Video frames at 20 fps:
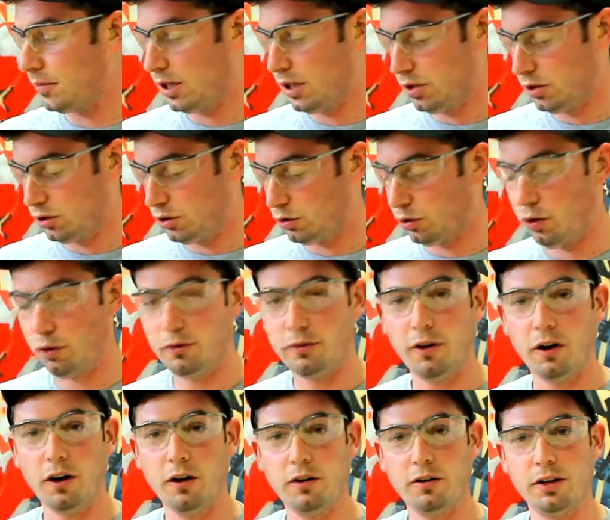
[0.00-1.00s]
so
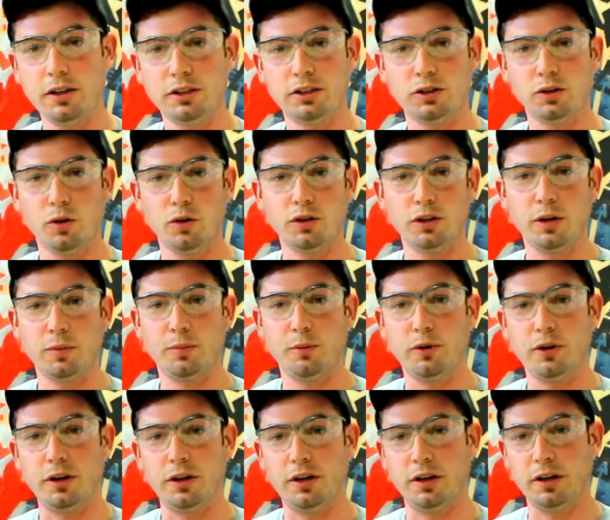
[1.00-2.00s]
far it's holding up
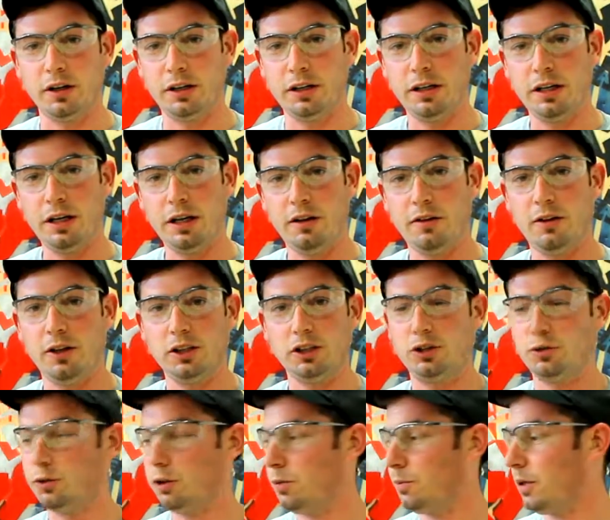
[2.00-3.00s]
pretty good. This
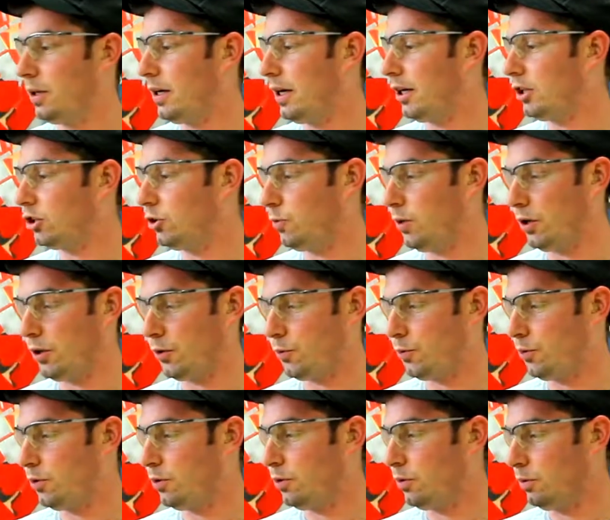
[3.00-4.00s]
drill bit actually went
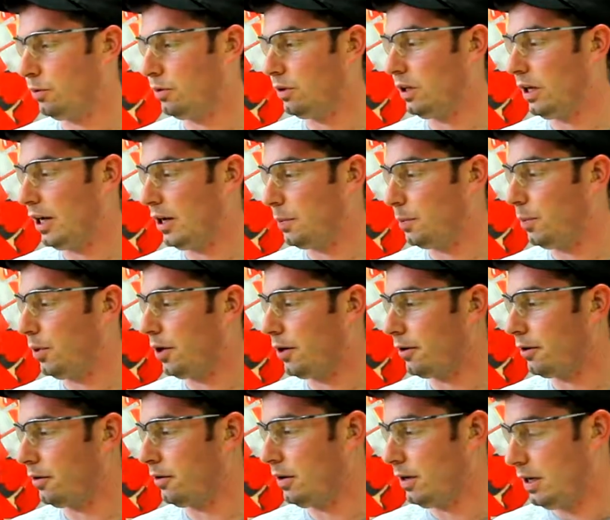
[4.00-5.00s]
through like
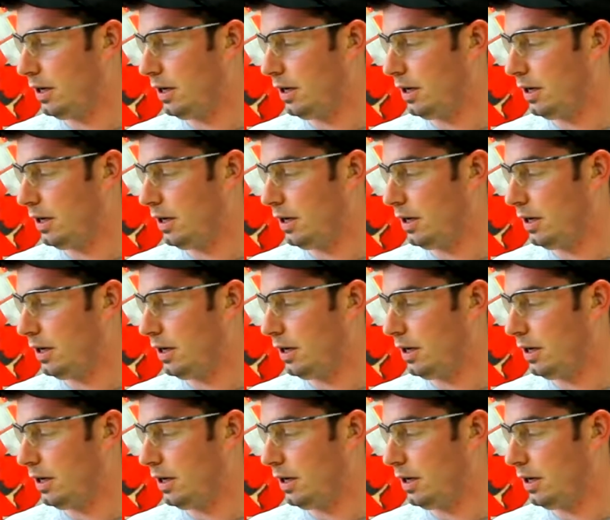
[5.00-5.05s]
butter.